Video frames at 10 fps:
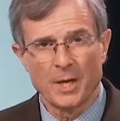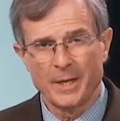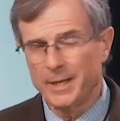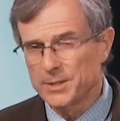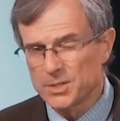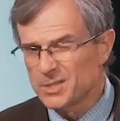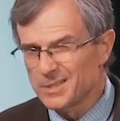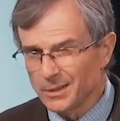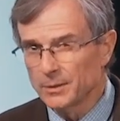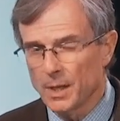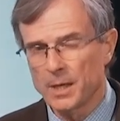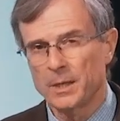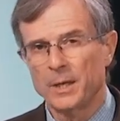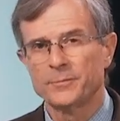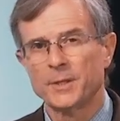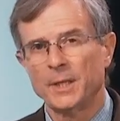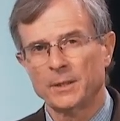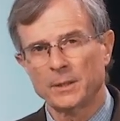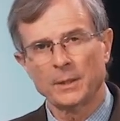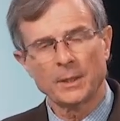and it's still not enough to get
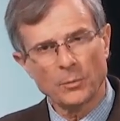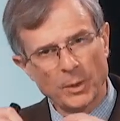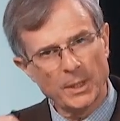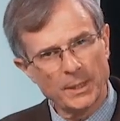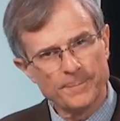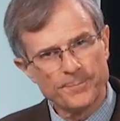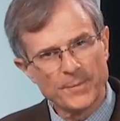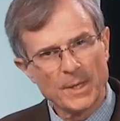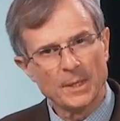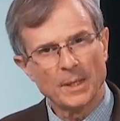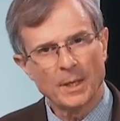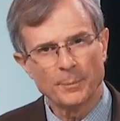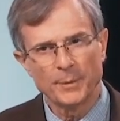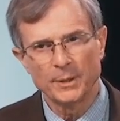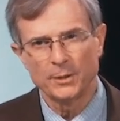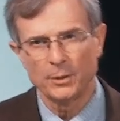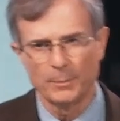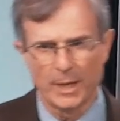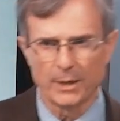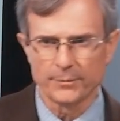the liquid up into your mouth.